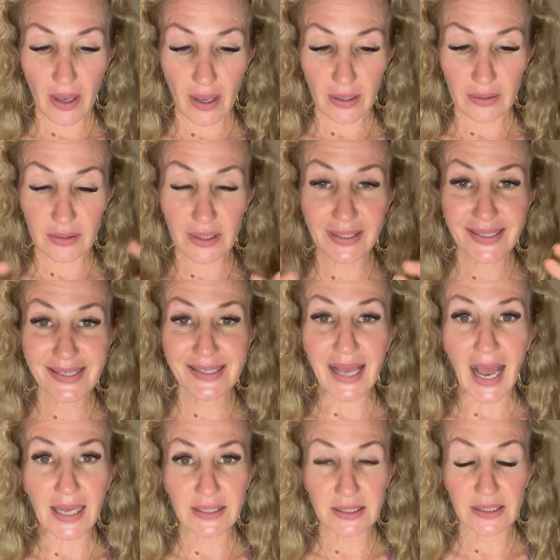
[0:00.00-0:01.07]
this
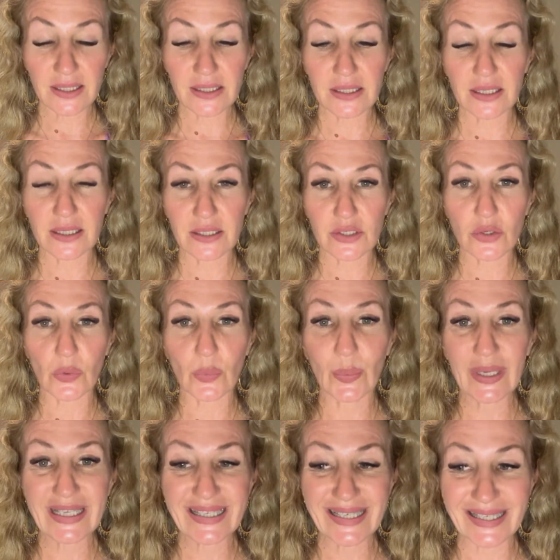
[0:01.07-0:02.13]
sadness is
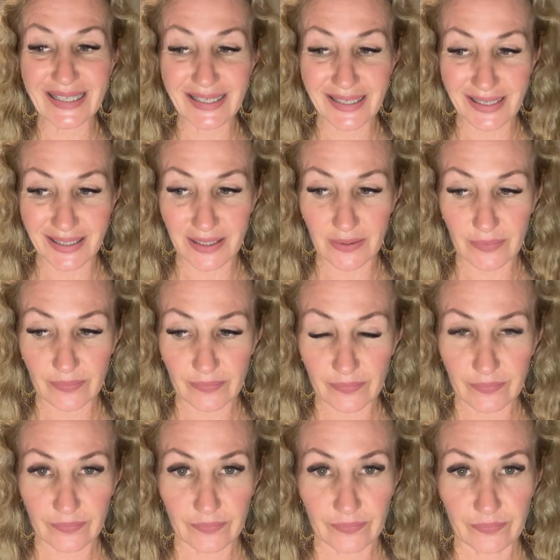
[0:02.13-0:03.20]
witnessed
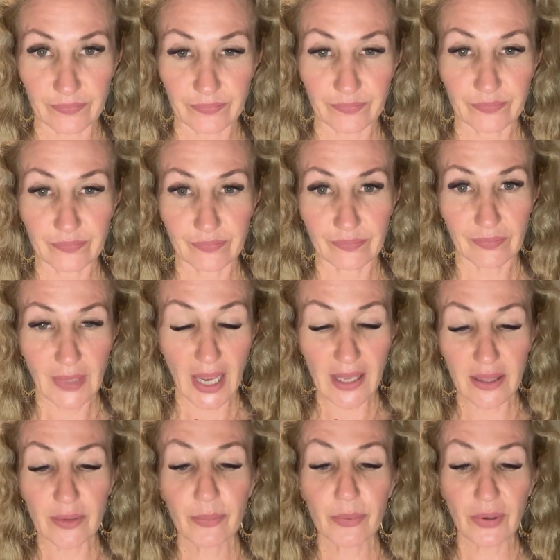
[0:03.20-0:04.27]

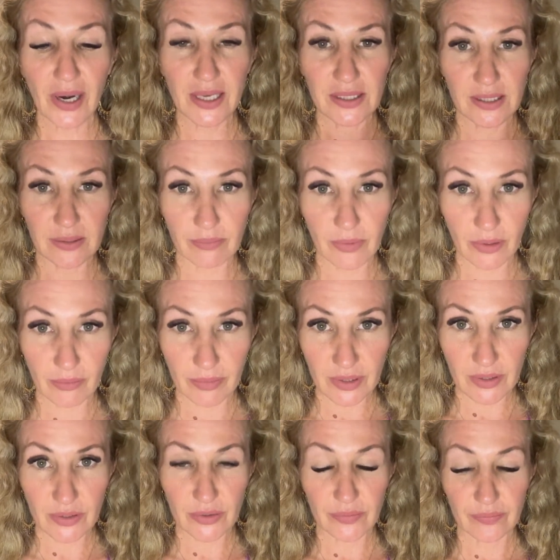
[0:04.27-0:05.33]
in the present
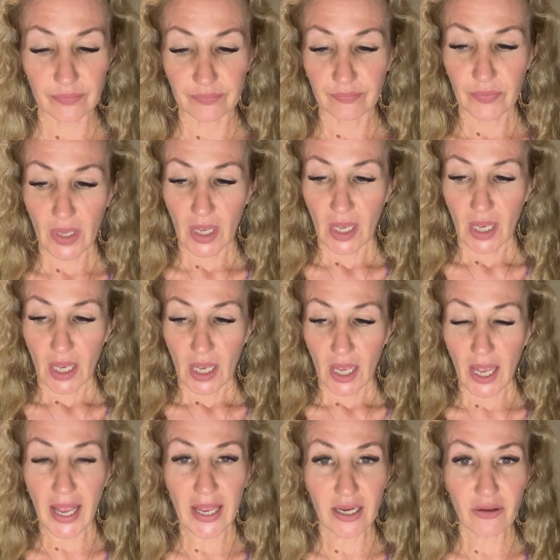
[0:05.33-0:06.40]
moment.
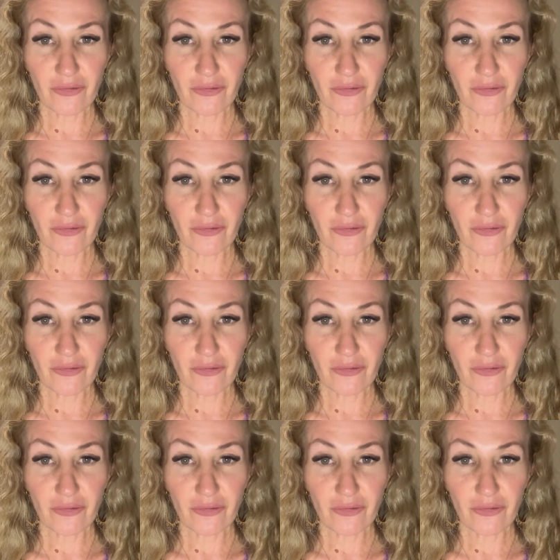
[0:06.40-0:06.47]
Any